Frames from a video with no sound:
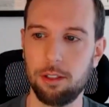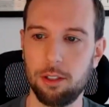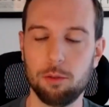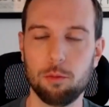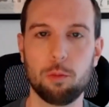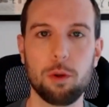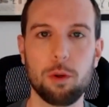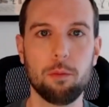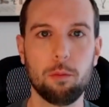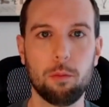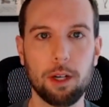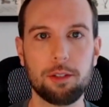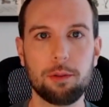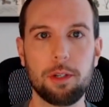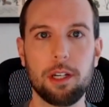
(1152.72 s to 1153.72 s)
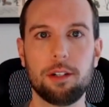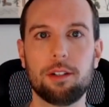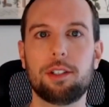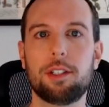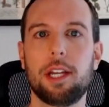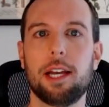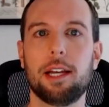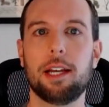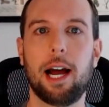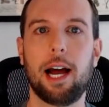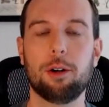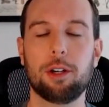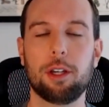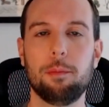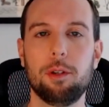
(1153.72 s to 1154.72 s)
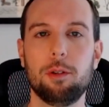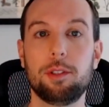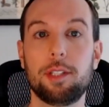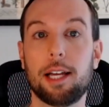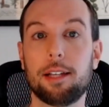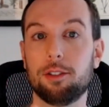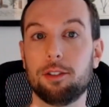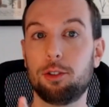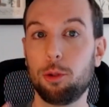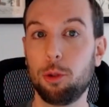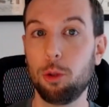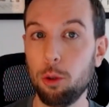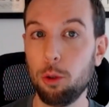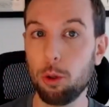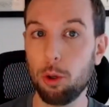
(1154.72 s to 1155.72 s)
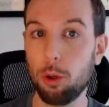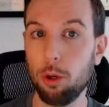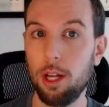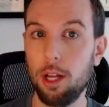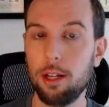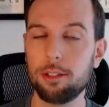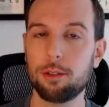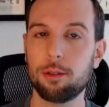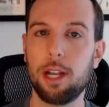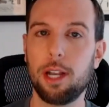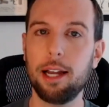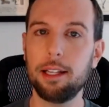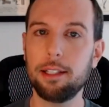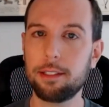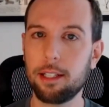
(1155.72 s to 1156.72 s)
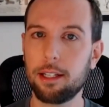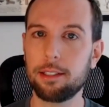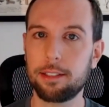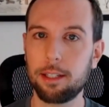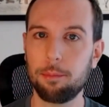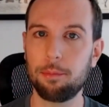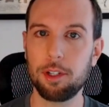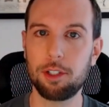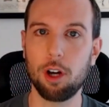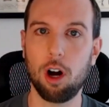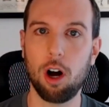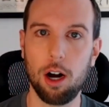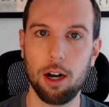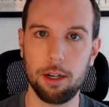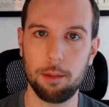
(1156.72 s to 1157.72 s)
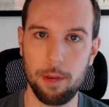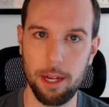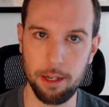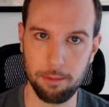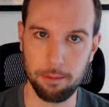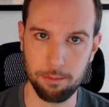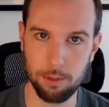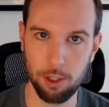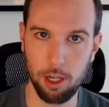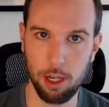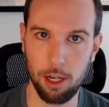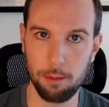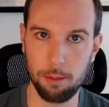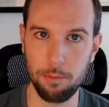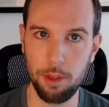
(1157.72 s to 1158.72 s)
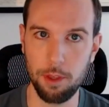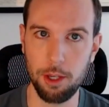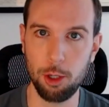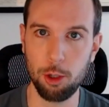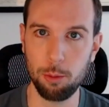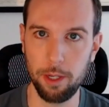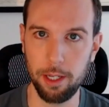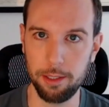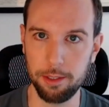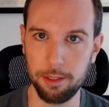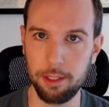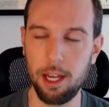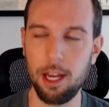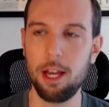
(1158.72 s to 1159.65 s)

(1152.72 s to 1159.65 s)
once we understand how it can be used as a tool, so not as something to automate humans,